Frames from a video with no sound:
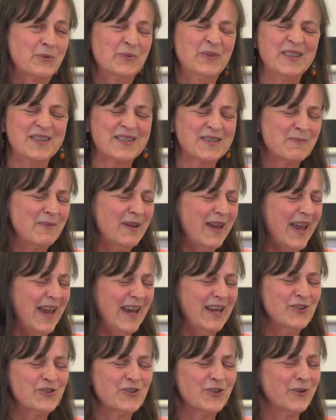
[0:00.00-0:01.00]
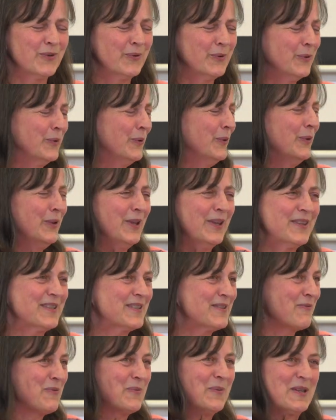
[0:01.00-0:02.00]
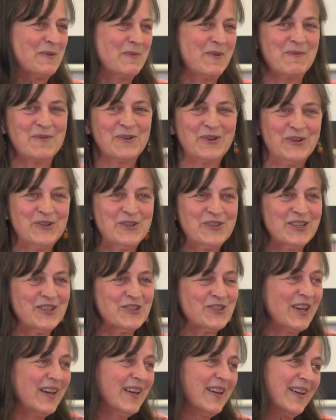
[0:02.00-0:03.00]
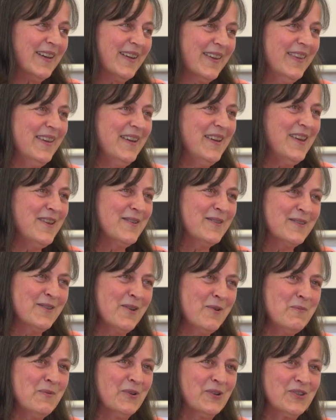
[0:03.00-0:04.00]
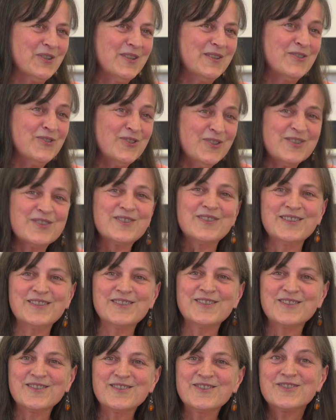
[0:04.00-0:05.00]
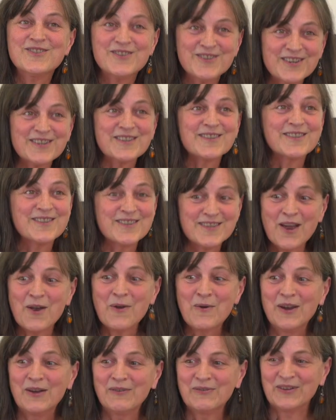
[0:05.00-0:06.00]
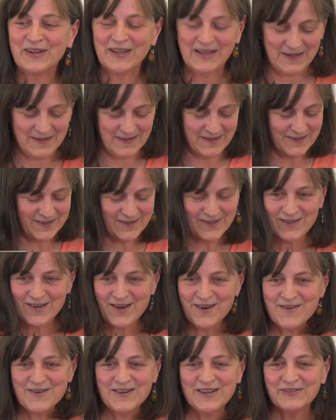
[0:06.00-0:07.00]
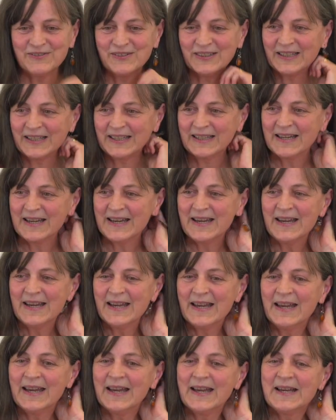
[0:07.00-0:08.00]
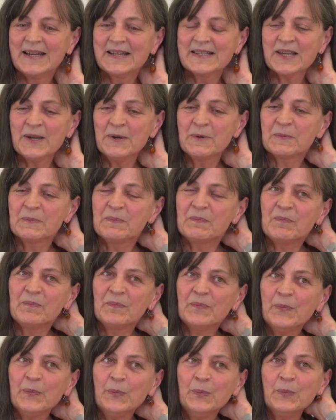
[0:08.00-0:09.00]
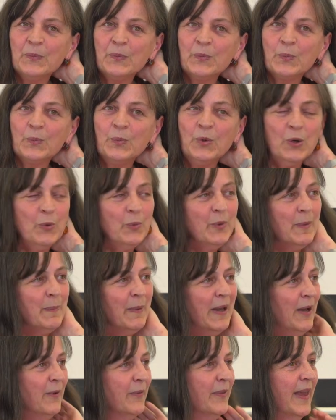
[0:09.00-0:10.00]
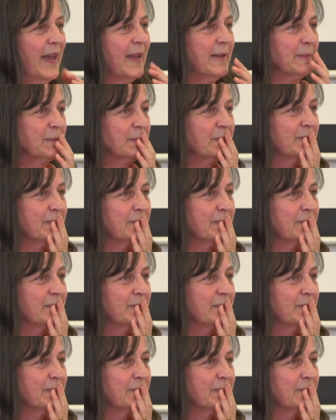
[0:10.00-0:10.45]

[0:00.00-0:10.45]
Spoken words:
or written to my agent or all the other different ways people have got in touch, thank you so much. It's just so lovely. So lovely. So what are we about then?